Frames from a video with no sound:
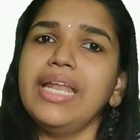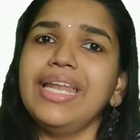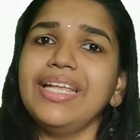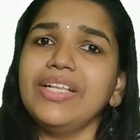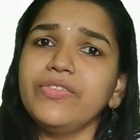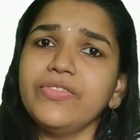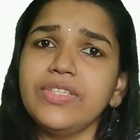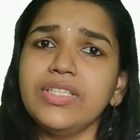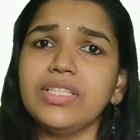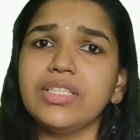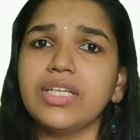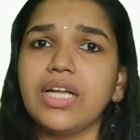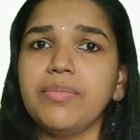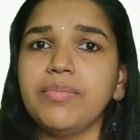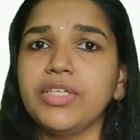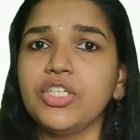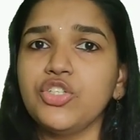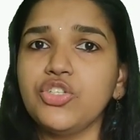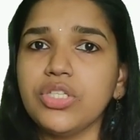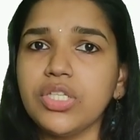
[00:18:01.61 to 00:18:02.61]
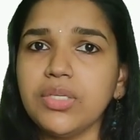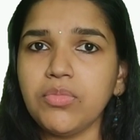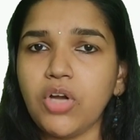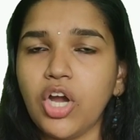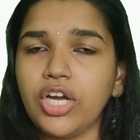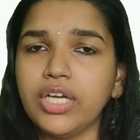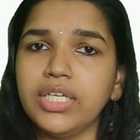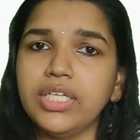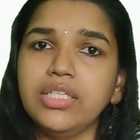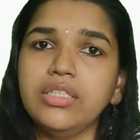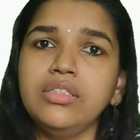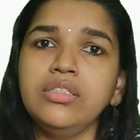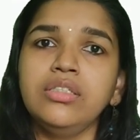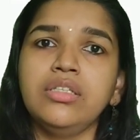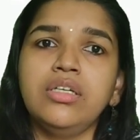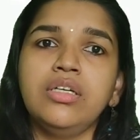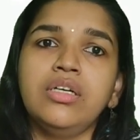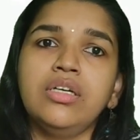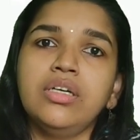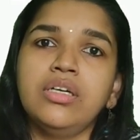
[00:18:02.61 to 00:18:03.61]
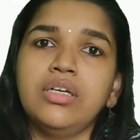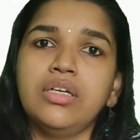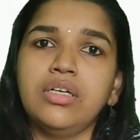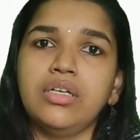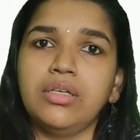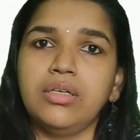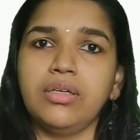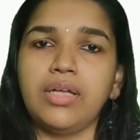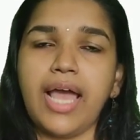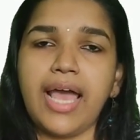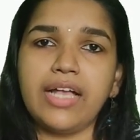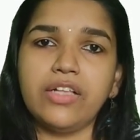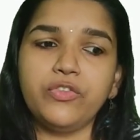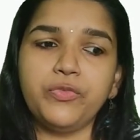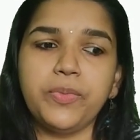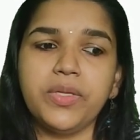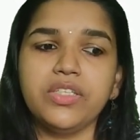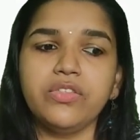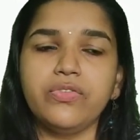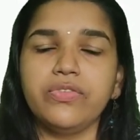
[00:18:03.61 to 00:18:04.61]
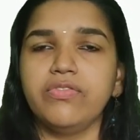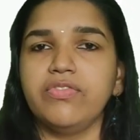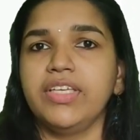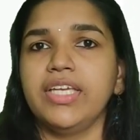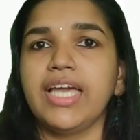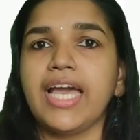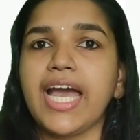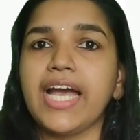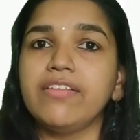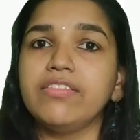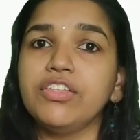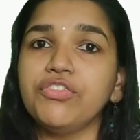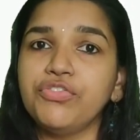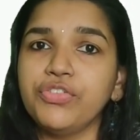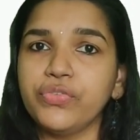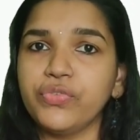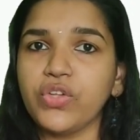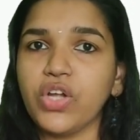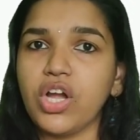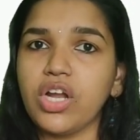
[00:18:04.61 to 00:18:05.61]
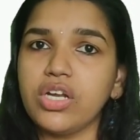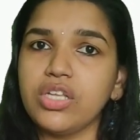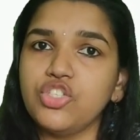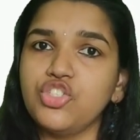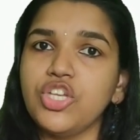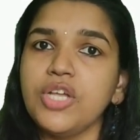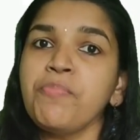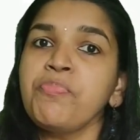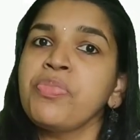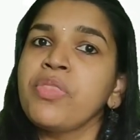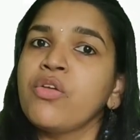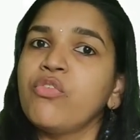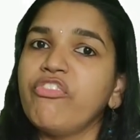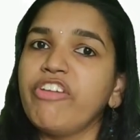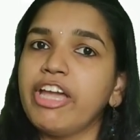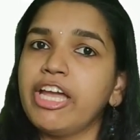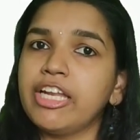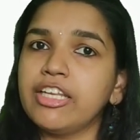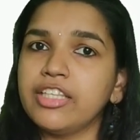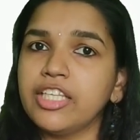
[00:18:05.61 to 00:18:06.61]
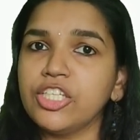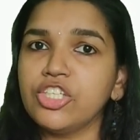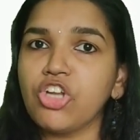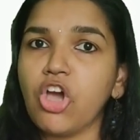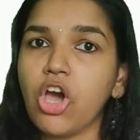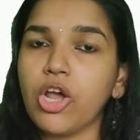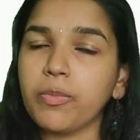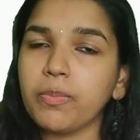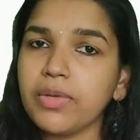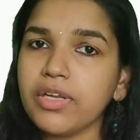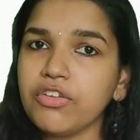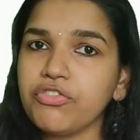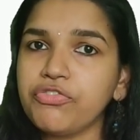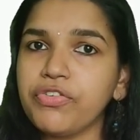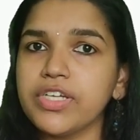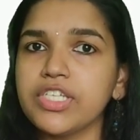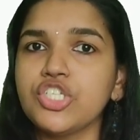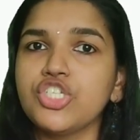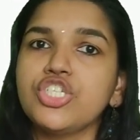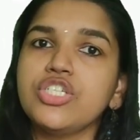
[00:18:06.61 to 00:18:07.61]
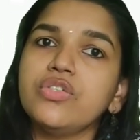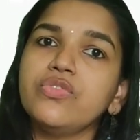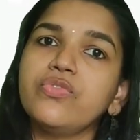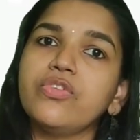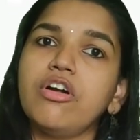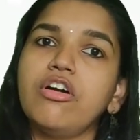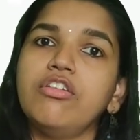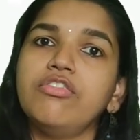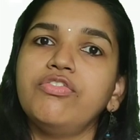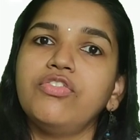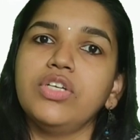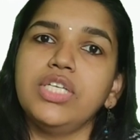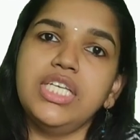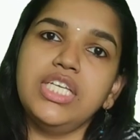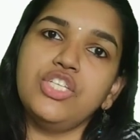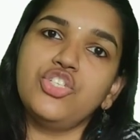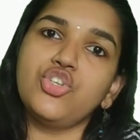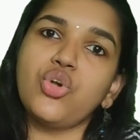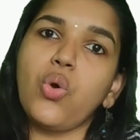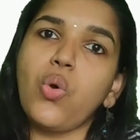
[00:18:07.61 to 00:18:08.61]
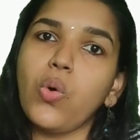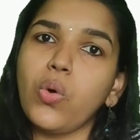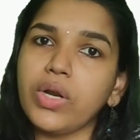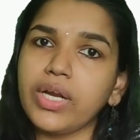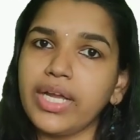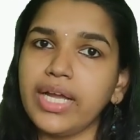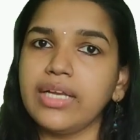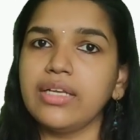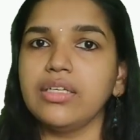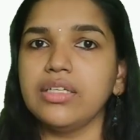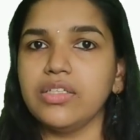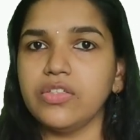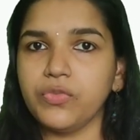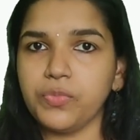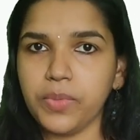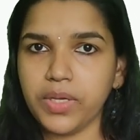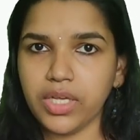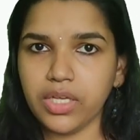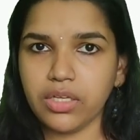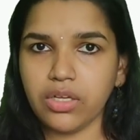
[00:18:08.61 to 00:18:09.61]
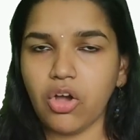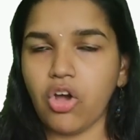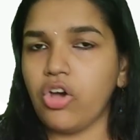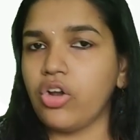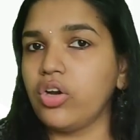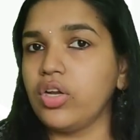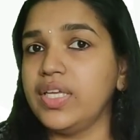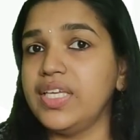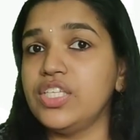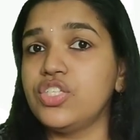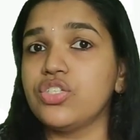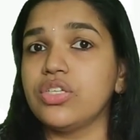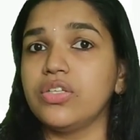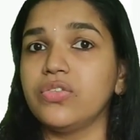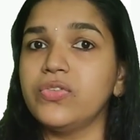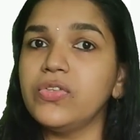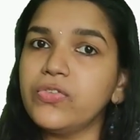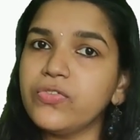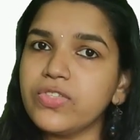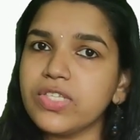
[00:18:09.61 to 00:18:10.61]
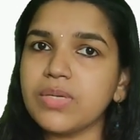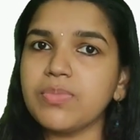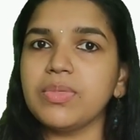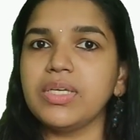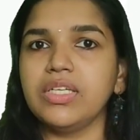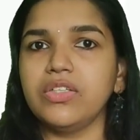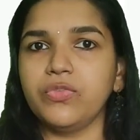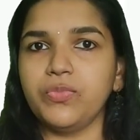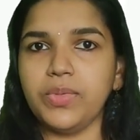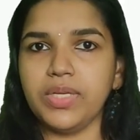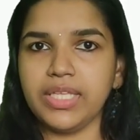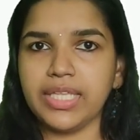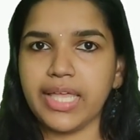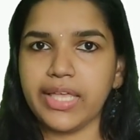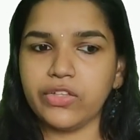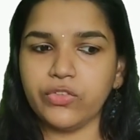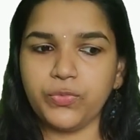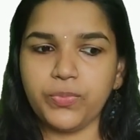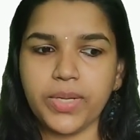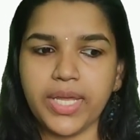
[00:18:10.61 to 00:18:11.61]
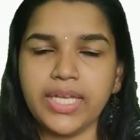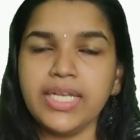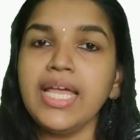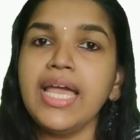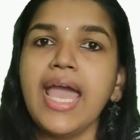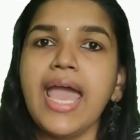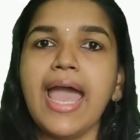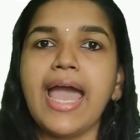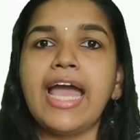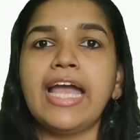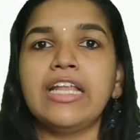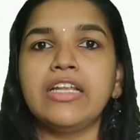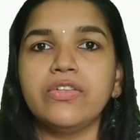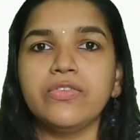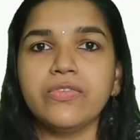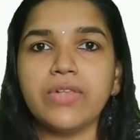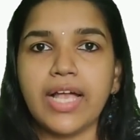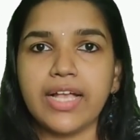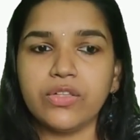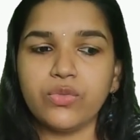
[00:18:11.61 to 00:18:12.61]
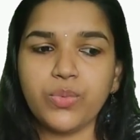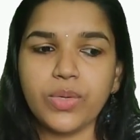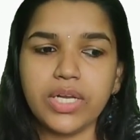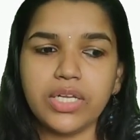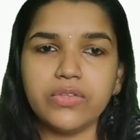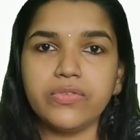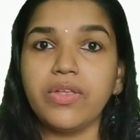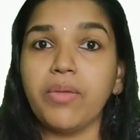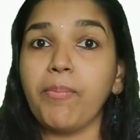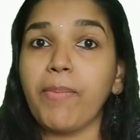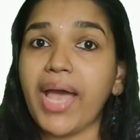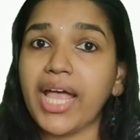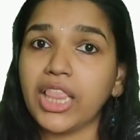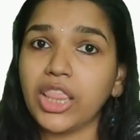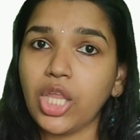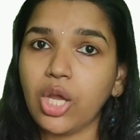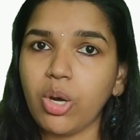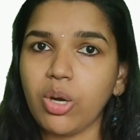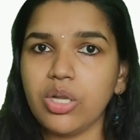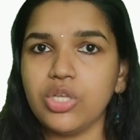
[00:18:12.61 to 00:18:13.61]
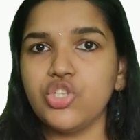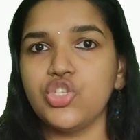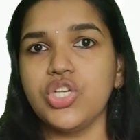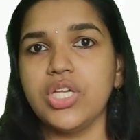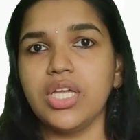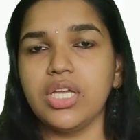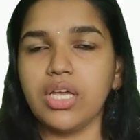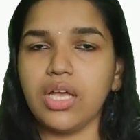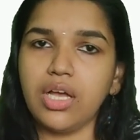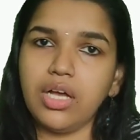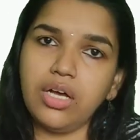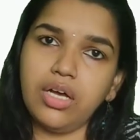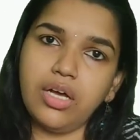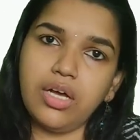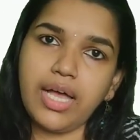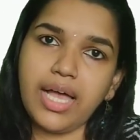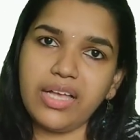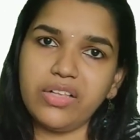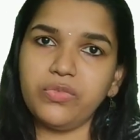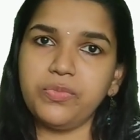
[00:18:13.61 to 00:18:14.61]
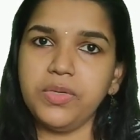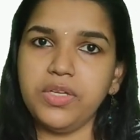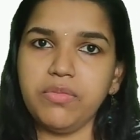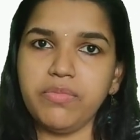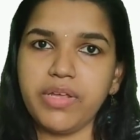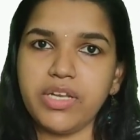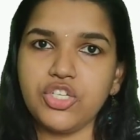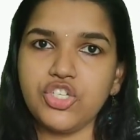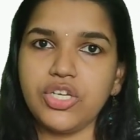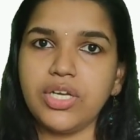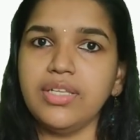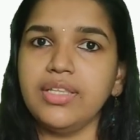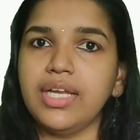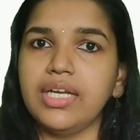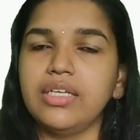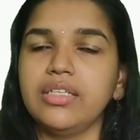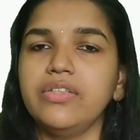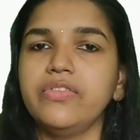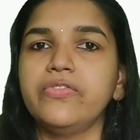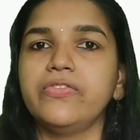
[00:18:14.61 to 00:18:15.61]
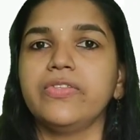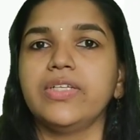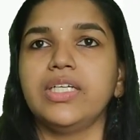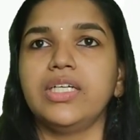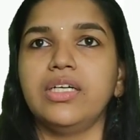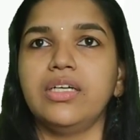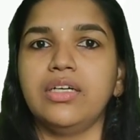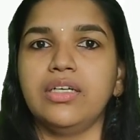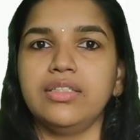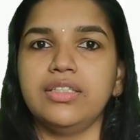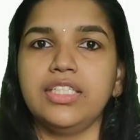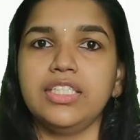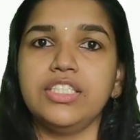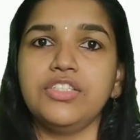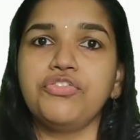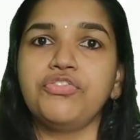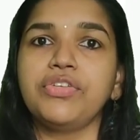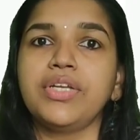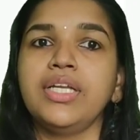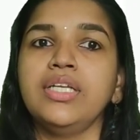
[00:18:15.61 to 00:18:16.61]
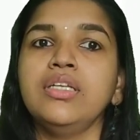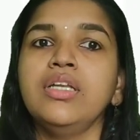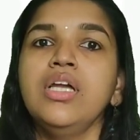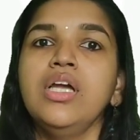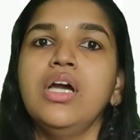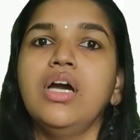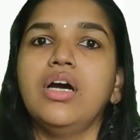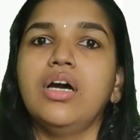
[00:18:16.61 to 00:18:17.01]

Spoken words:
Next, in coming modern aspects, we have the physiology, where the normal functions of each organ is being, or each system is being explained, and as well as the pathology has been mentioned, that is the different